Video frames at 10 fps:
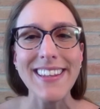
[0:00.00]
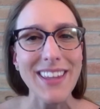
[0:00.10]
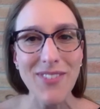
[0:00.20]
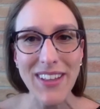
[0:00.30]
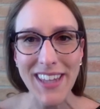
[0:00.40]

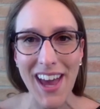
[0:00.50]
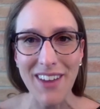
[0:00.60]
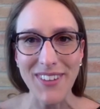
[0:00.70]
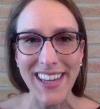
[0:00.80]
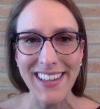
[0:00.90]
Living
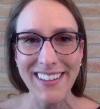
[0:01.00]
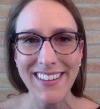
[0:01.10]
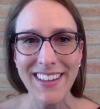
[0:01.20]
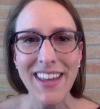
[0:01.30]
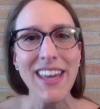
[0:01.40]
Lively.
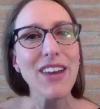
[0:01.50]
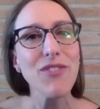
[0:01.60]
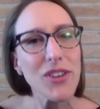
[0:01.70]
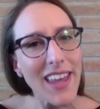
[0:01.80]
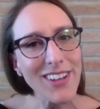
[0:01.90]
If
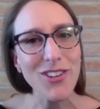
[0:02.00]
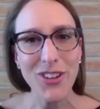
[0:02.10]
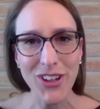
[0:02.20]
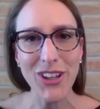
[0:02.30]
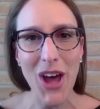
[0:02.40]
you'd like to
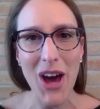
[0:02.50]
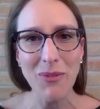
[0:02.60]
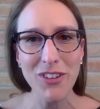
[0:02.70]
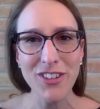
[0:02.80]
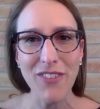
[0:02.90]
cook along
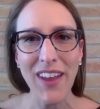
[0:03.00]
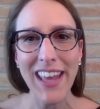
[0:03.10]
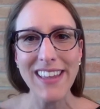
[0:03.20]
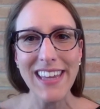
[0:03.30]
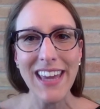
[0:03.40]
with Chef
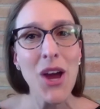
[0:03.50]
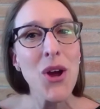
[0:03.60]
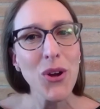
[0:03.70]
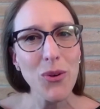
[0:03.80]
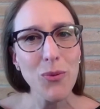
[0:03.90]
Haile,
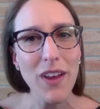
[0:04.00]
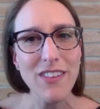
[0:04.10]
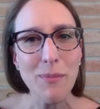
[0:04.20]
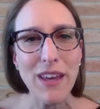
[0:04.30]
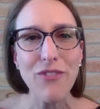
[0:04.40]
her
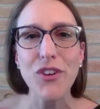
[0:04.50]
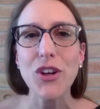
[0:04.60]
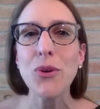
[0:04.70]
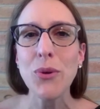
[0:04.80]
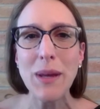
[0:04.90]
recipe for
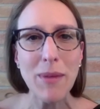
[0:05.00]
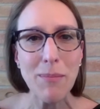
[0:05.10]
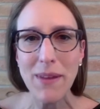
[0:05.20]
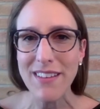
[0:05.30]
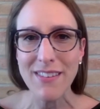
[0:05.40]

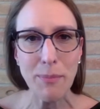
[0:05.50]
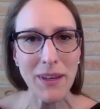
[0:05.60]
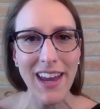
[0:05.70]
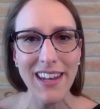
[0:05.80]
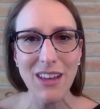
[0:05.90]
creamy beet
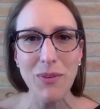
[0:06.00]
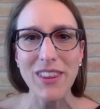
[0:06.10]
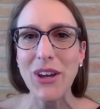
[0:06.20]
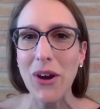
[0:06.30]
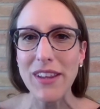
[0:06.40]
spaghetti
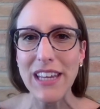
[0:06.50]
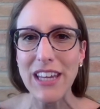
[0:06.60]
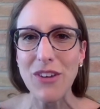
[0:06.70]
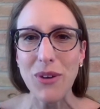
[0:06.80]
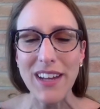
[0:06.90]
with
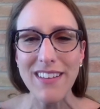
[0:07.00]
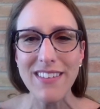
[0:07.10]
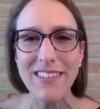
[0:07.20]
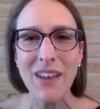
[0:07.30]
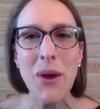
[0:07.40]
garlicky
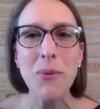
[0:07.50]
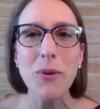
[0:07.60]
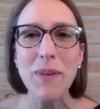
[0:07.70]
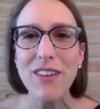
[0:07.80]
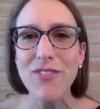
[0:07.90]
greens will
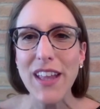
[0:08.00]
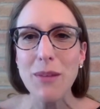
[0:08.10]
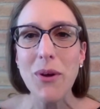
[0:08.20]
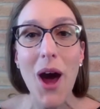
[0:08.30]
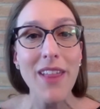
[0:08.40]
be
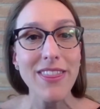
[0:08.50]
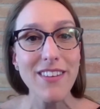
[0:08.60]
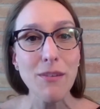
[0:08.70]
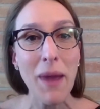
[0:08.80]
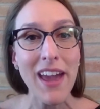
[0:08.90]
available on
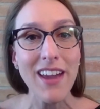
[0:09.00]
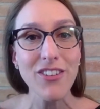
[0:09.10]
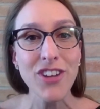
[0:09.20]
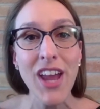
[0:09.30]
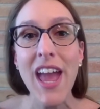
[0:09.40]
this
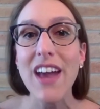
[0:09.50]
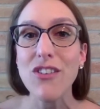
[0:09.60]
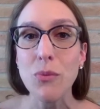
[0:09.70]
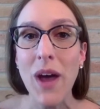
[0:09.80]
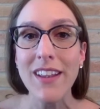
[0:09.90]
page,
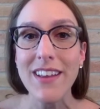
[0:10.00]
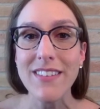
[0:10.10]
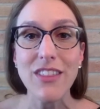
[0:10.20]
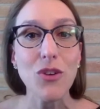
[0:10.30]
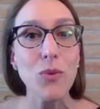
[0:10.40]
as well as
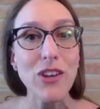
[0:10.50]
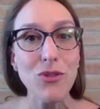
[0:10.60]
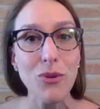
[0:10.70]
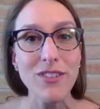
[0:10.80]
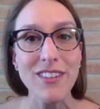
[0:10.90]
in the
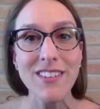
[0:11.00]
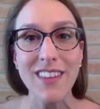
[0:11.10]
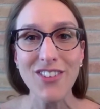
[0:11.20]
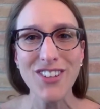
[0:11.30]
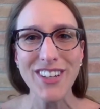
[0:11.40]
resources
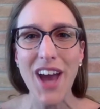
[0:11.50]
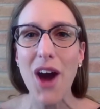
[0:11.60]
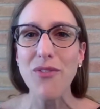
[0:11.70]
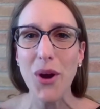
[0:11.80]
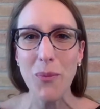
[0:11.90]
section
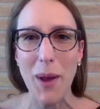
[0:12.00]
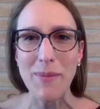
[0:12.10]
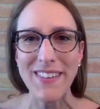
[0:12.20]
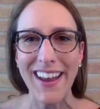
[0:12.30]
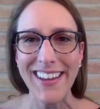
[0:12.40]
of our
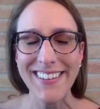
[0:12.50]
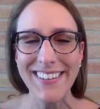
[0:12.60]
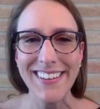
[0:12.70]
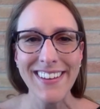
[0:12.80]
website.